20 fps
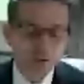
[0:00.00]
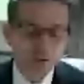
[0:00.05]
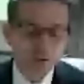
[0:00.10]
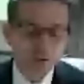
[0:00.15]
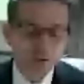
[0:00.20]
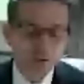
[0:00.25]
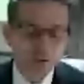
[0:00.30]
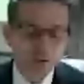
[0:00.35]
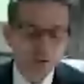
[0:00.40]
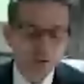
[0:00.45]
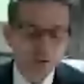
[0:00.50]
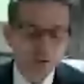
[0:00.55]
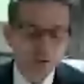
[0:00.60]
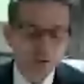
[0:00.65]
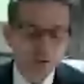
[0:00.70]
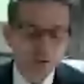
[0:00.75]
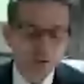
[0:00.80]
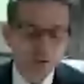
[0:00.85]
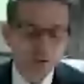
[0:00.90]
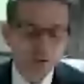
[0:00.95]
The other
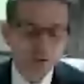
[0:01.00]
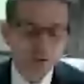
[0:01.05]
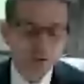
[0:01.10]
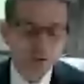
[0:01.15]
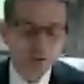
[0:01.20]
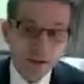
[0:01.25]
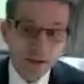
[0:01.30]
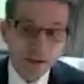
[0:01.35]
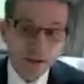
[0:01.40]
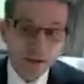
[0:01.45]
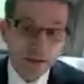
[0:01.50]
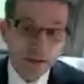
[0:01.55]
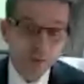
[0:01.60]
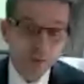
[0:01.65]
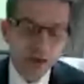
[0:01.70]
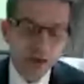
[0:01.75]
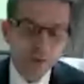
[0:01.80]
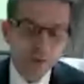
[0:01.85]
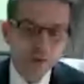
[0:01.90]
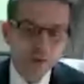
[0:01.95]
benefit is, and this
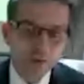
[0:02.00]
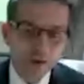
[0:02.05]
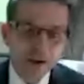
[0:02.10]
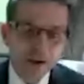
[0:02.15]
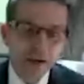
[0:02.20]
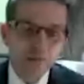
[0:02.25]
becomes very